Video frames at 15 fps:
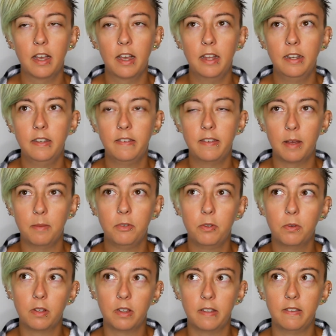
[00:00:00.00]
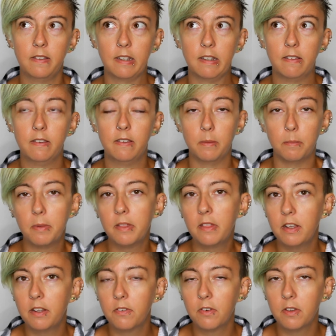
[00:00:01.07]
an attempt to elicit
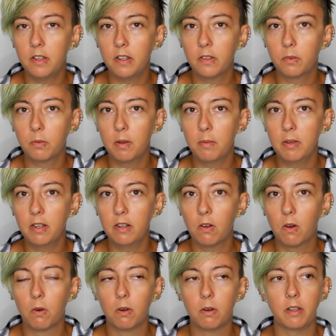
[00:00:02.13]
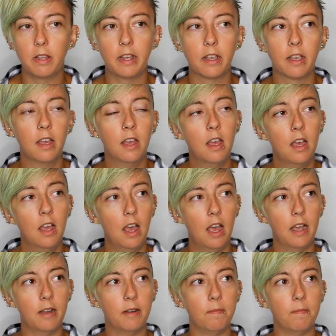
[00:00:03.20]
sympathy for these women or like
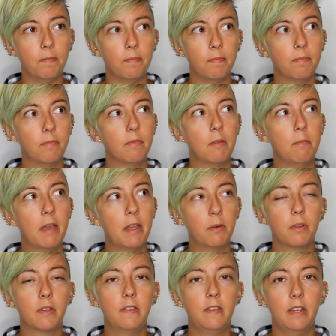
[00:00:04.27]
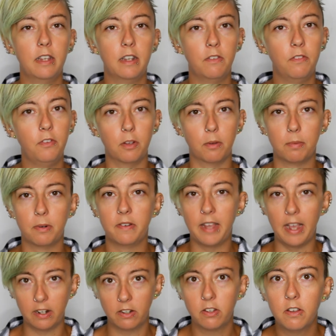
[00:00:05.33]
um, men will see it and feel
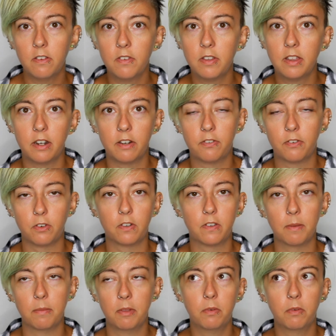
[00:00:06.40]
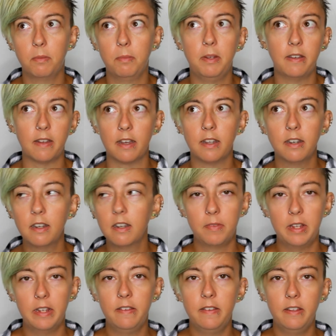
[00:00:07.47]
protective and therefore something will be done?
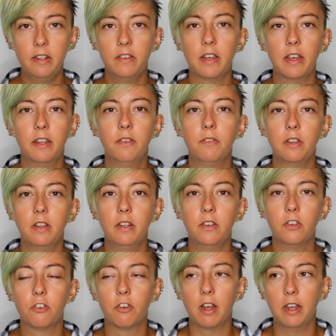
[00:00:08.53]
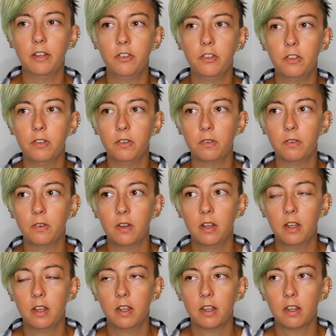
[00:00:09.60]
Is the intent really to try to
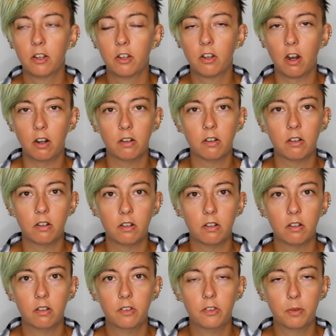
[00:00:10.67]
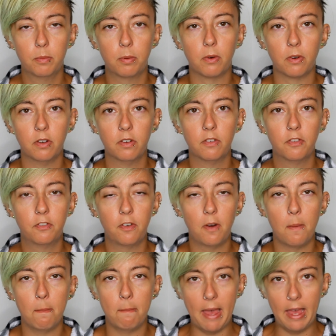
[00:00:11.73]
garner support
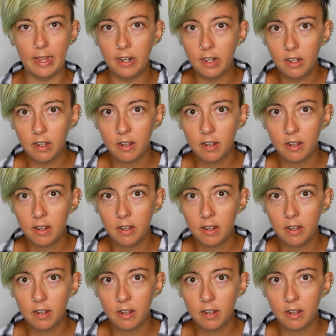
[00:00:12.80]
from men?